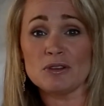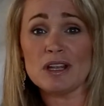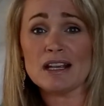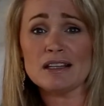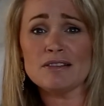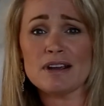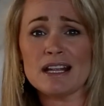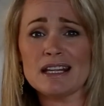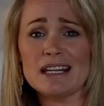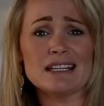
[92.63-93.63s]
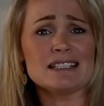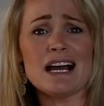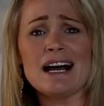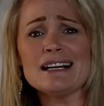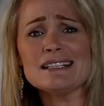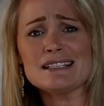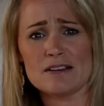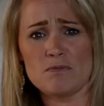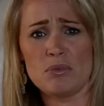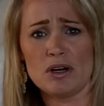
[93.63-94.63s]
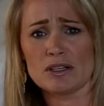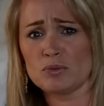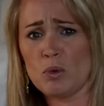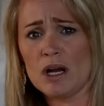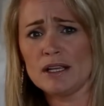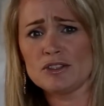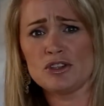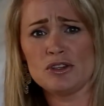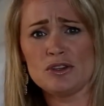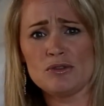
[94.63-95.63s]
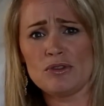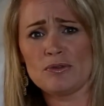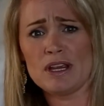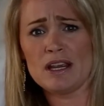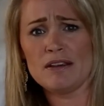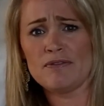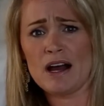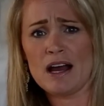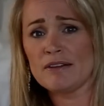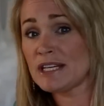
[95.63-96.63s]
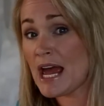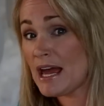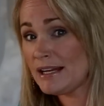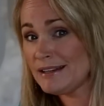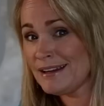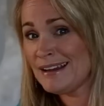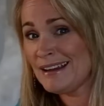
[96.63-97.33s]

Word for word: You likely read tons of books, 1, 2, 3, 5, 10.